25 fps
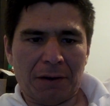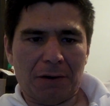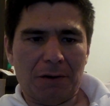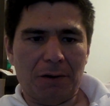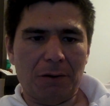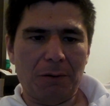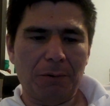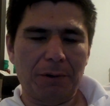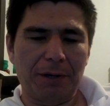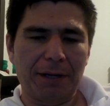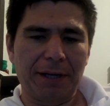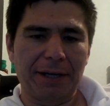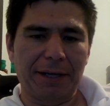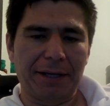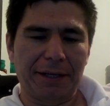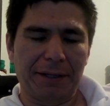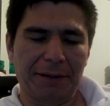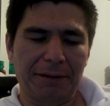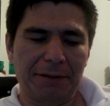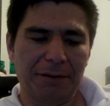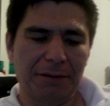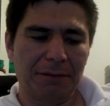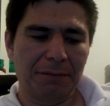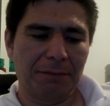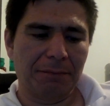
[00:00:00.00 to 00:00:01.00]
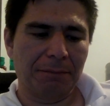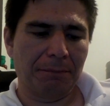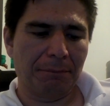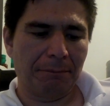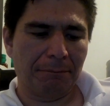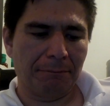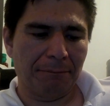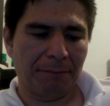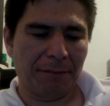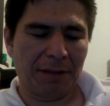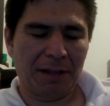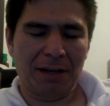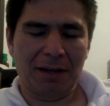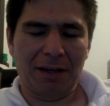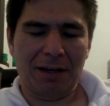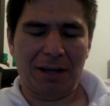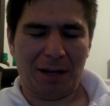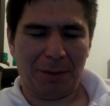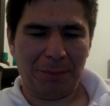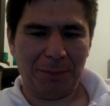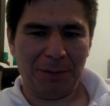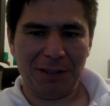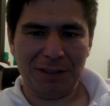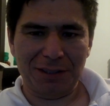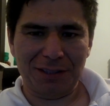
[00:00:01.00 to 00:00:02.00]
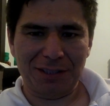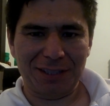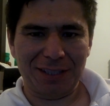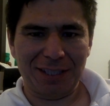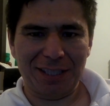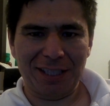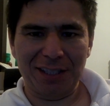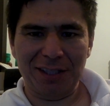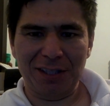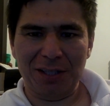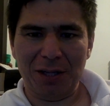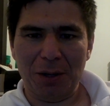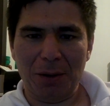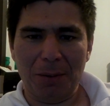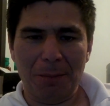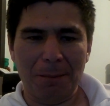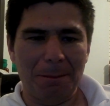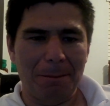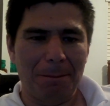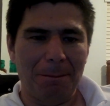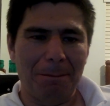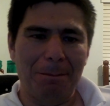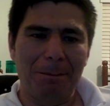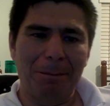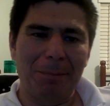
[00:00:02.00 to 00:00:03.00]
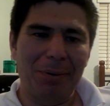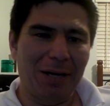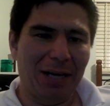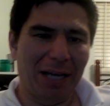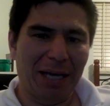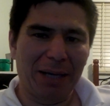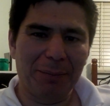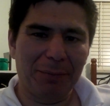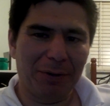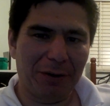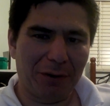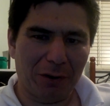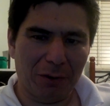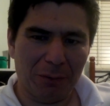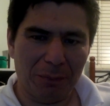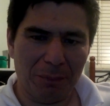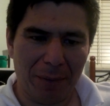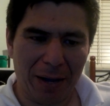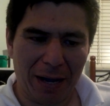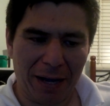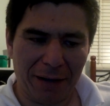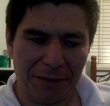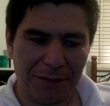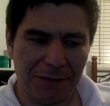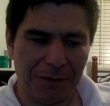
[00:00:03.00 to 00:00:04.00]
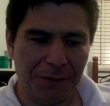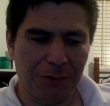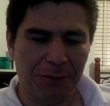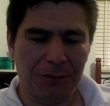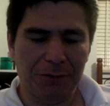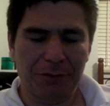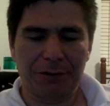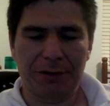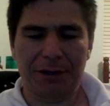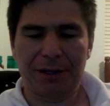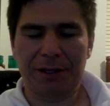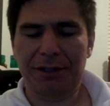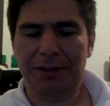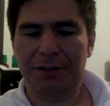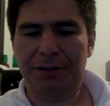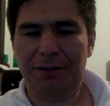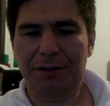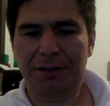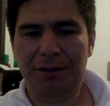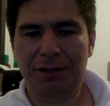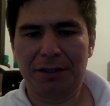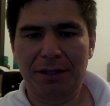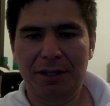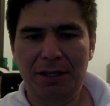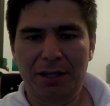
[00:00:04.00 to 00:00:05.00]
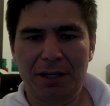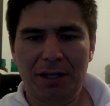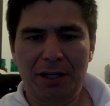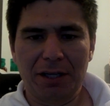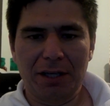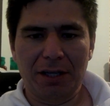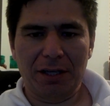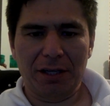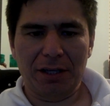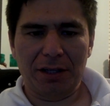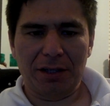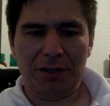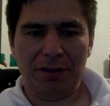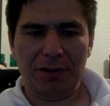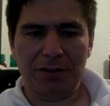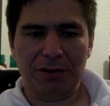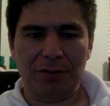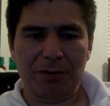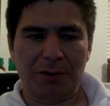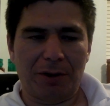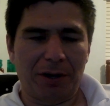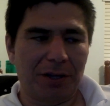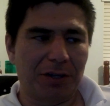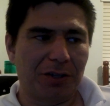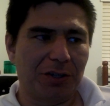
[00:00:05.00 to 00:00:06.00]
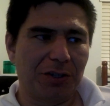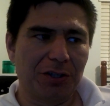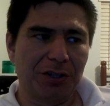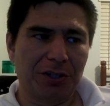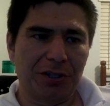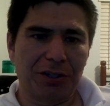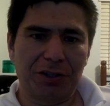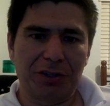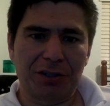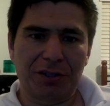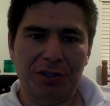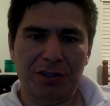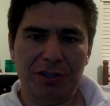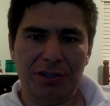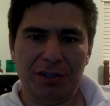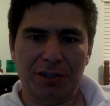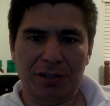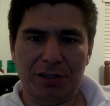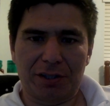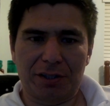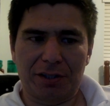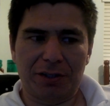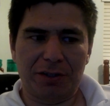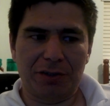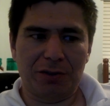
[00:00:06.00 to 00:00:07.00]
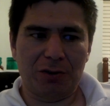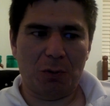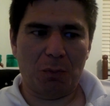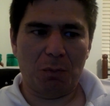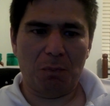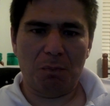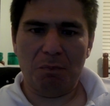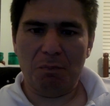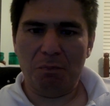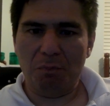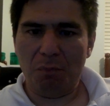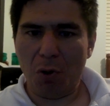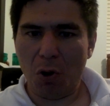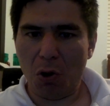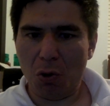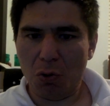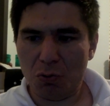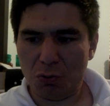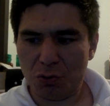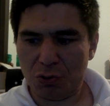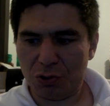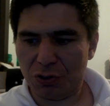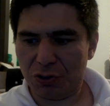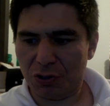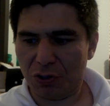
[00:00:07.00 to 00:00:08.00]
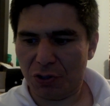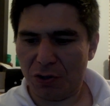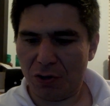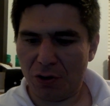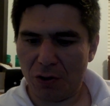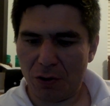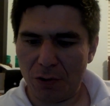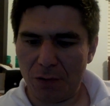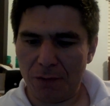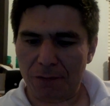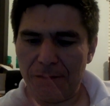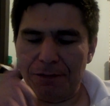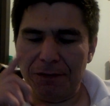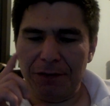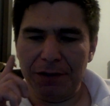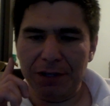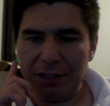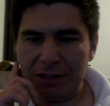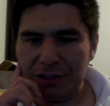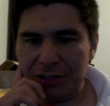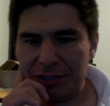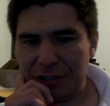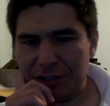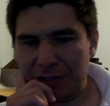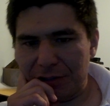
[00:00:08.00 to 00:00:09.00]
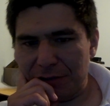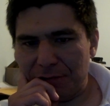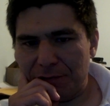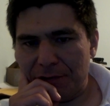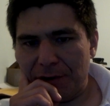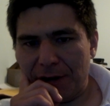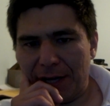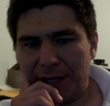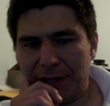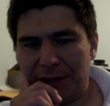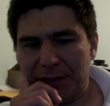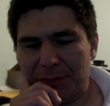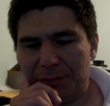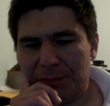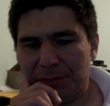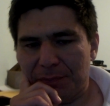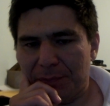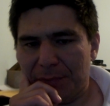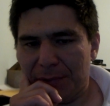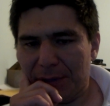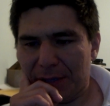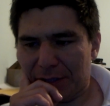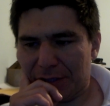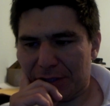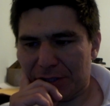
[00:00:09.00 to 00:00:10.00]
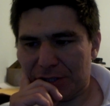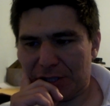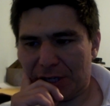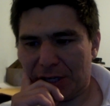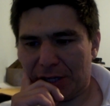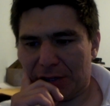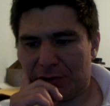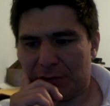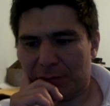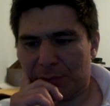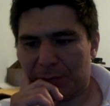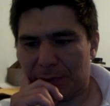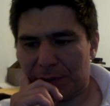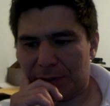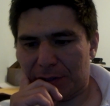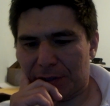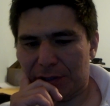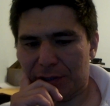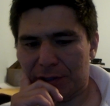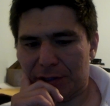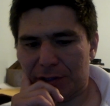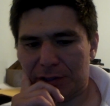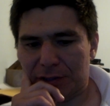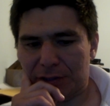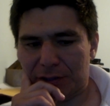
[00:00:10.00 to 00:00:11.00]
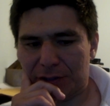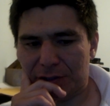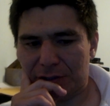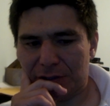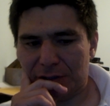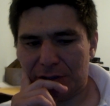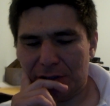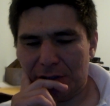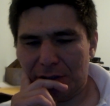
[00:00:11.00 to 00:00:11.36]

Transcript: Okay, I'm just saying, blame it on Matthew, right? You know, I couldn't, you know, post other vids in RandomMig channel because,